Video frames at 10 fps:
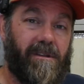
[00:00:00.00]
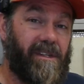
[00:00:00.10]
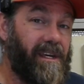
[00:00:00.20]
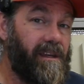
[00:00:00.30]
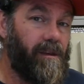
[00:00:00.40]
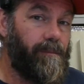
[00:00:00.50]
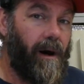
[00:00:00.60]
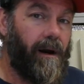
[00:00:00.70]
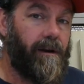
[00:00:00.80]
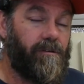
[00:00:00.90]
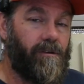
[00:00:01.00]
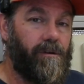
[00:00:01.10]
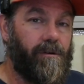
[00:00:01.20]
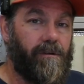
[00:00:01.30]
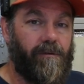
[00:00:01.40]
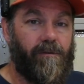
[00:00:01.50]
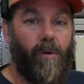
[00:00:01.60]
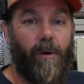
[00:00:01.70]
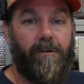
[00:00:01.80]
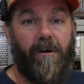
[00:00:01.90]
seeing the pocket screws, of
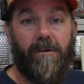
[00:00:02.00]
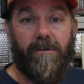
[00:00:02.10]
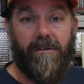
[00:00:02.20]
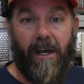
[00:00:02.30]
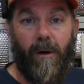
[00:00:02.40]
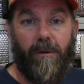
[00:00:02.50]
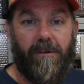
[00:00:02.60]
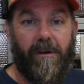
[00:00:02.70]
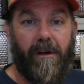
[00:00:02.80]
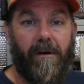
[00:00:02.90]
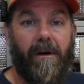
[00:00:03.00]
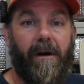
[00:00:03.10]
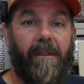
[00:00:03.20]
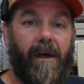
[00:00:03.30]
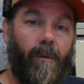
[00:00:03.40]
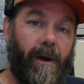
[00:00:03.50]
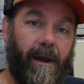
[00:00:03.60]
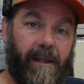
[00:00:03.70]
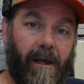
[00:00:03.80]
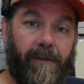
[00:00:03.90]
course I'll use dowels there. That way
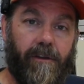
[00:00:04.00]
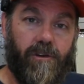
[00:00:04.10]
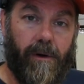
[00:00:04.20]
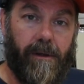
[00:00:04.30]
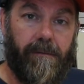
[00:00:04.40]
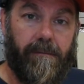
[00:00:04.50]
I can hide the joint.